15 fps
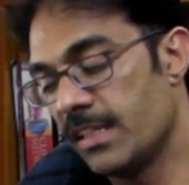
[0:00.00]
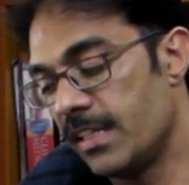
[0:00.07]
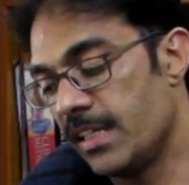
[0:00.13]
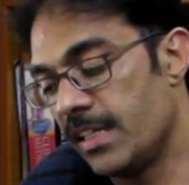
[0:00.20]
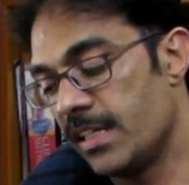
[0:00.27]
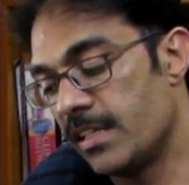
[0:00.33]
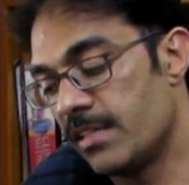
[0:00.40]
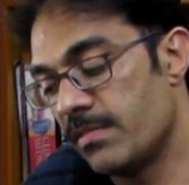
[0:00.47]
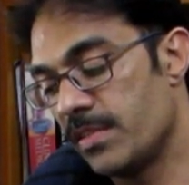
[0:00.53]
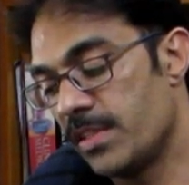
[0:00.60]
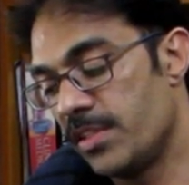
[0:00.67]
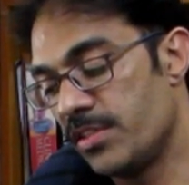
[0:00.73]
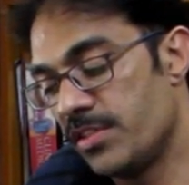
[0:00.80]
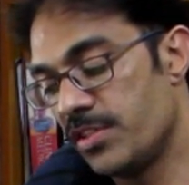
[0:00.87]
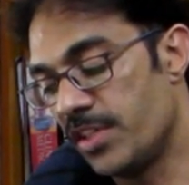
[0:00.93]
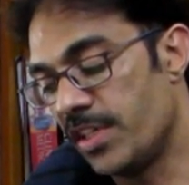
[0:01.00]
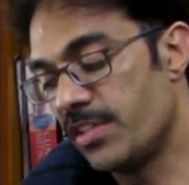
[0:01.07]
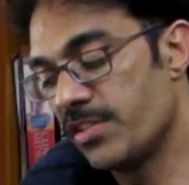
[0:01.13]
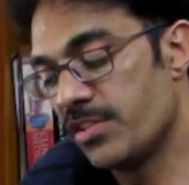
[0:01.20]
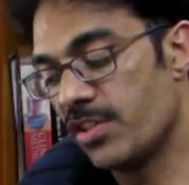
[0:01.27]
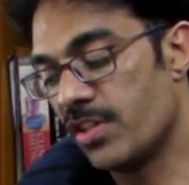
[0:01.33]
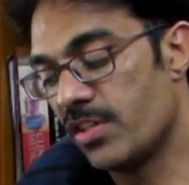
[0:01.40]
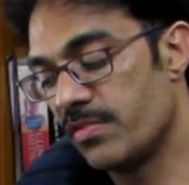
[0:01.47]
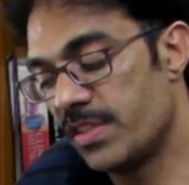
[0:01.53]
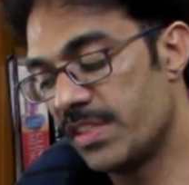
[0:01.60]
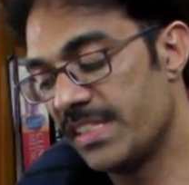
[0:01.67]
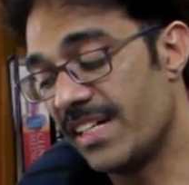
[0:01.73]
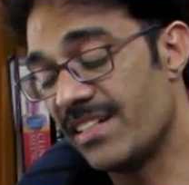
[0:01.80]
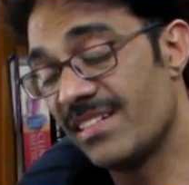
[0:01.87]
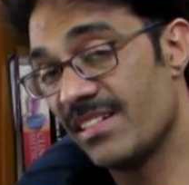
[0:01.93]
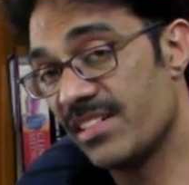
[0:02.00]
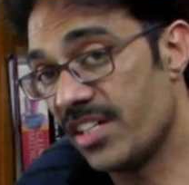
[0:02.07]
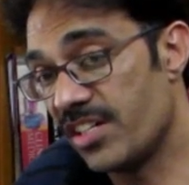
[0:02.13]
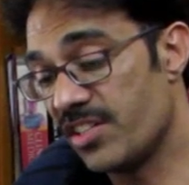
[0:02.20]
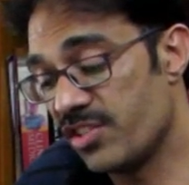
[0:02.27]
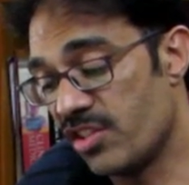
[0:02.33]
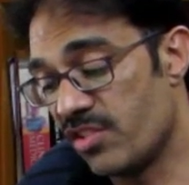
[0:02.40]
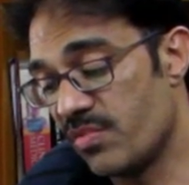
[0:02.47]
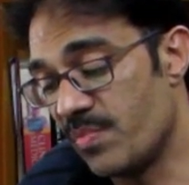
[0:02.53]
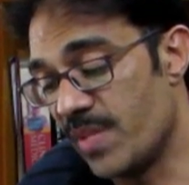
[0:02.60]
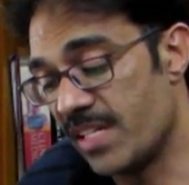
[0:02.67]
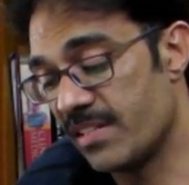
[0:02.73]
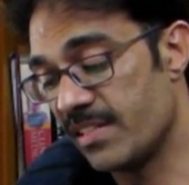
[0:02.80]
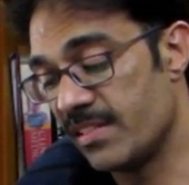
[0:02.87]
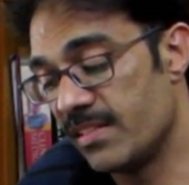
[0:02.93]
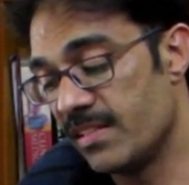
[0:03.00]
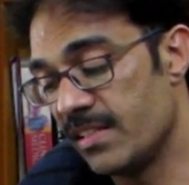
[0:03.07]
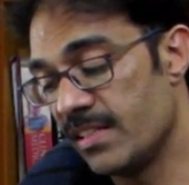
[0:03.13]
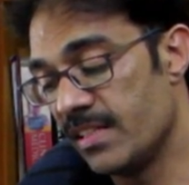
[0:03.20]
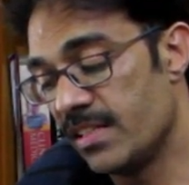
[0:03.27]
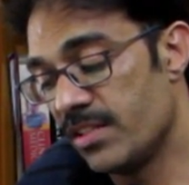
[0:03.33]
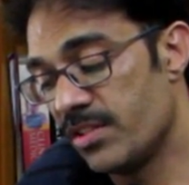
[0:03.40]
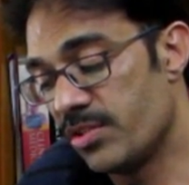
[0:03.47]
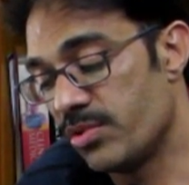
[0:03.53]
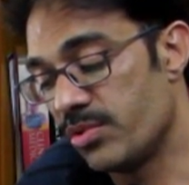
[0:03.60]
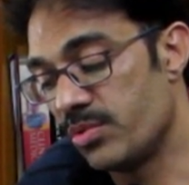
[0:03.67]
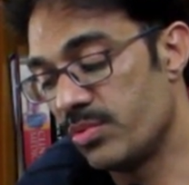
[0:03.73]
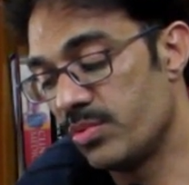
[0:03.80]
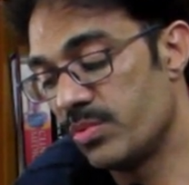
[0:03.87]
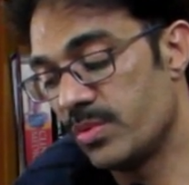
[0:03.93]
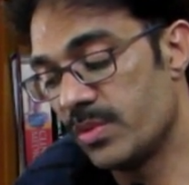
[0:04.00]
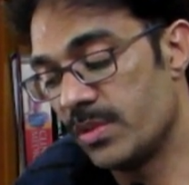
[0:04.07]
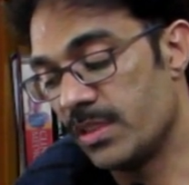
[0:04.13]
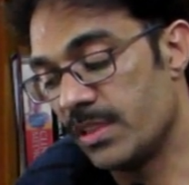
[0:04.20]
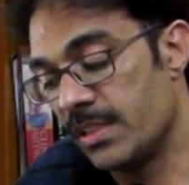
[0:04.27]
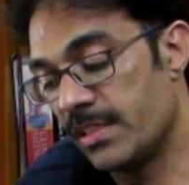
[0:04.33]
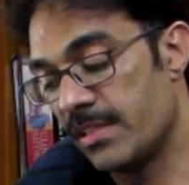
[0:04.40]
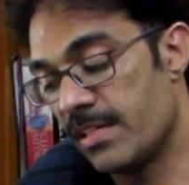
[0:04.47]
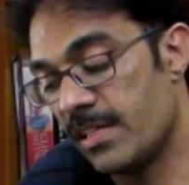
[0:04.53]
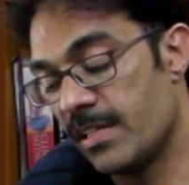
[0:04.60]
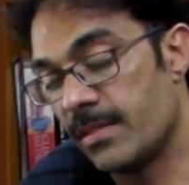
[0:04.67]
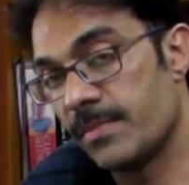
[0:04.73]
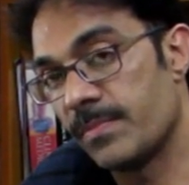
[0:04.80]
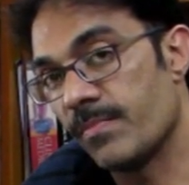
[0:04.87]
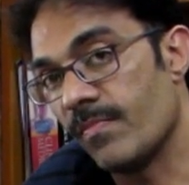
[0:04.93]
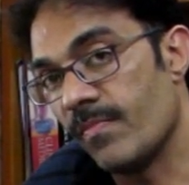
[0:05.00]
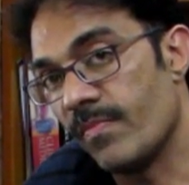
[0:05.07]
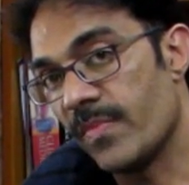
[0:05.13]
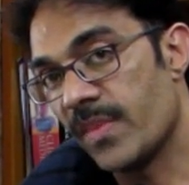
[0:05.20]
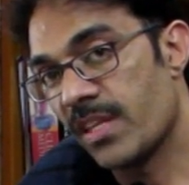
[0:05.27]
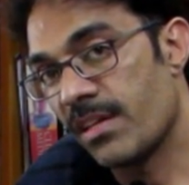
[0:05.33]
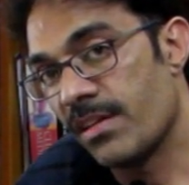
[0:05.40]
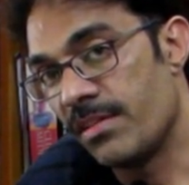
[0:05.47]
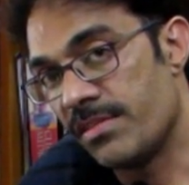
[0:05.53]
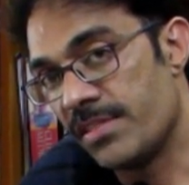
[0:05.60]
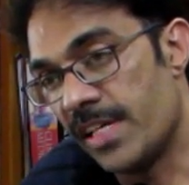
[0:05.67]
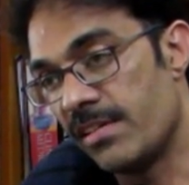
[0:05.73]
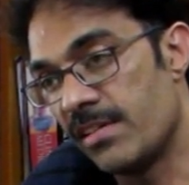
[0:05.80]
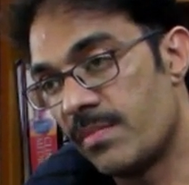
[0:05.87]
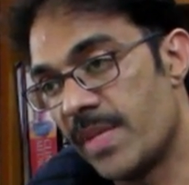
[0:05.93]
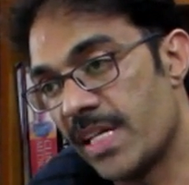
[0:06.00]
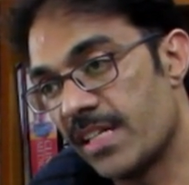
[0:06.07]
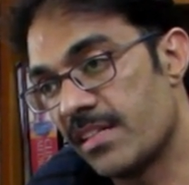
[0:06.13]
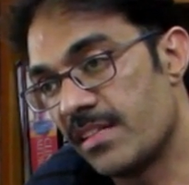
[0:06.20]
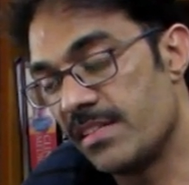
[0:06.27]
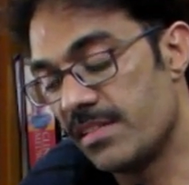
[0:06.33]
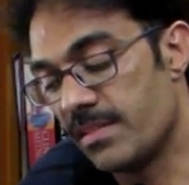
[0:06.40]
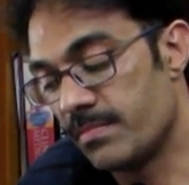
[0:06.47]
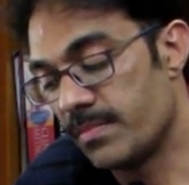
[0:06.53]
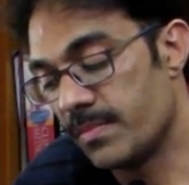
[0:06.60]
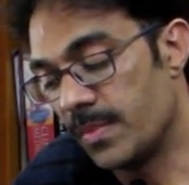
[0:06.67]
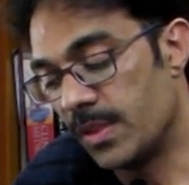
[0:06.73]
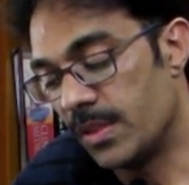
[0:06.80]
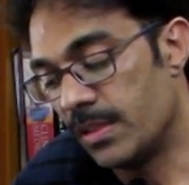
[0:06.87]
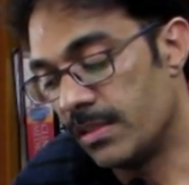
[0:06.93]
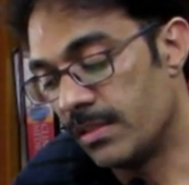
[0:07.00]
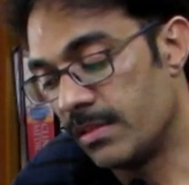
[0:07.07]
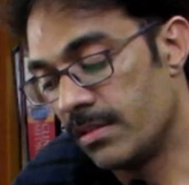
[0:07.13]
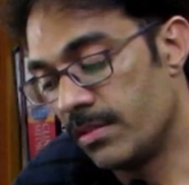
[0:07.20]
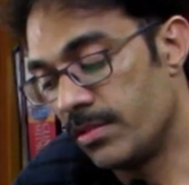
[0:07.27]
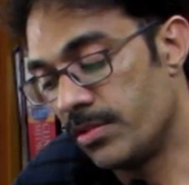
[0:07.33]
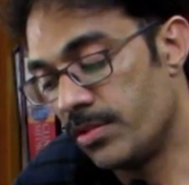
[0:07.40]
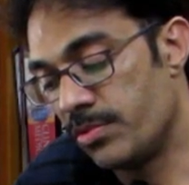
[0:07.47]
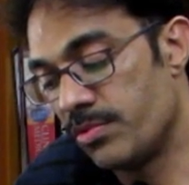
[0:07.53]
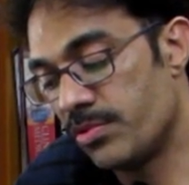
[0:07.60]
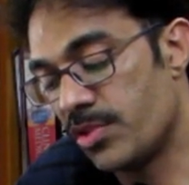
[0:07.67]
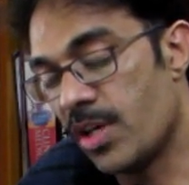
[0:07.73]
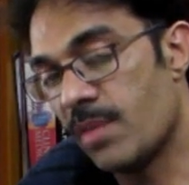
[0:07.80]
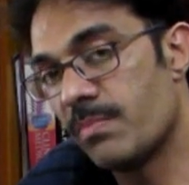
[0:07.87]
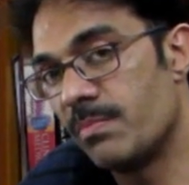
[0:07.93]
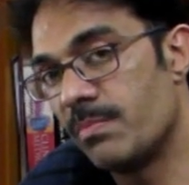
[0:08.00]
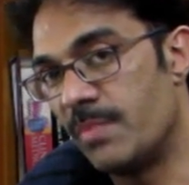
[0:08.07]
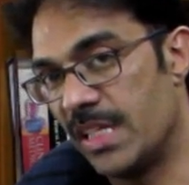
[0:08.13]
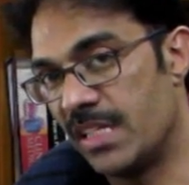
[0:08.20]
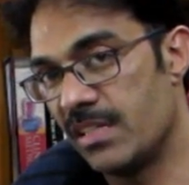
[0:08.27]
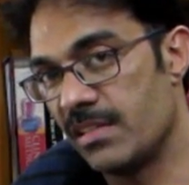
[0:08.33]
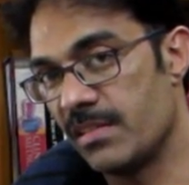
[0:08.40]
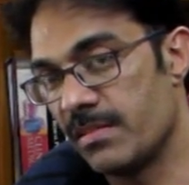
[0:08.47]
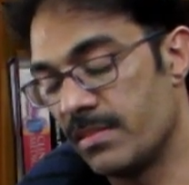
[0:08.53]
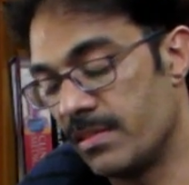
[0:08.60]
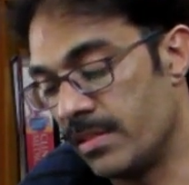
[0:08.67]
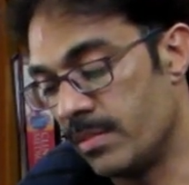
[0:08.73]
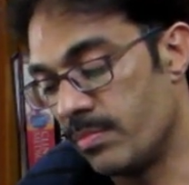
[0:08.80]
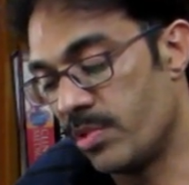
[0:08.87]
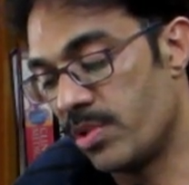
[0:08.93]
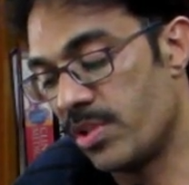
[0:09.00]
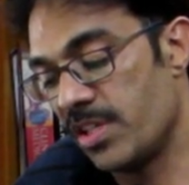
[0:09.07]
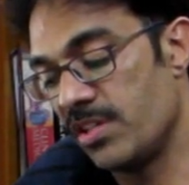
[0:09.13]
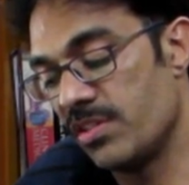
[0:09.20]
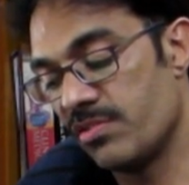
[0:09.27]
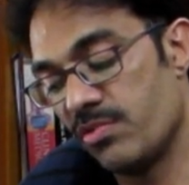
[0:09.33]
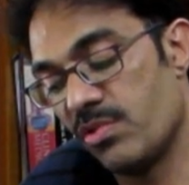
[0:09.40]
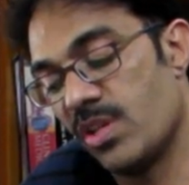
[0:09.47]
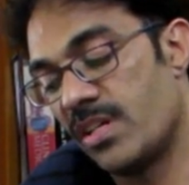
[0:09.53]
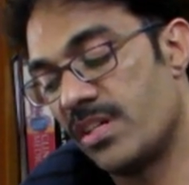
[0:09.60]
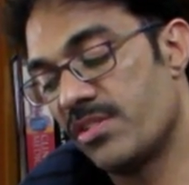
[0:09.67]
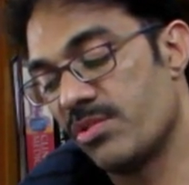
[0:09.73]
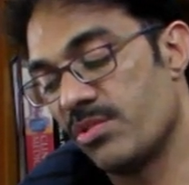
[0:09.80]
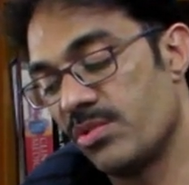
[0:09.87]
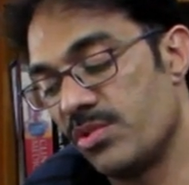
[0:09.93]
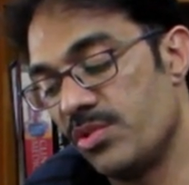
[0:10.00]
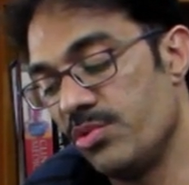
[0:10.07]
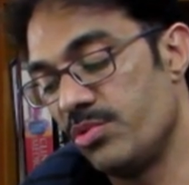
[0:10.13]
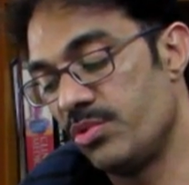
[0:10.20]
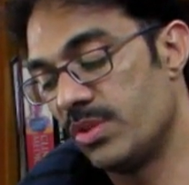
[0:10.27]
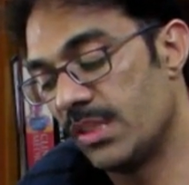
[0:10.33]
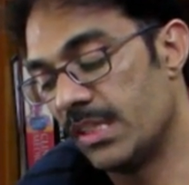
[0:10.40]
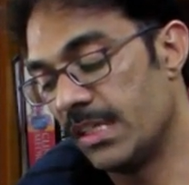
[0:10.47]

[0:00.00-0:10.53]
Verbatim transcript: And it shuts off, it sends a shuts off message to uh, the cellular mechanism to stop making proteins for its own use.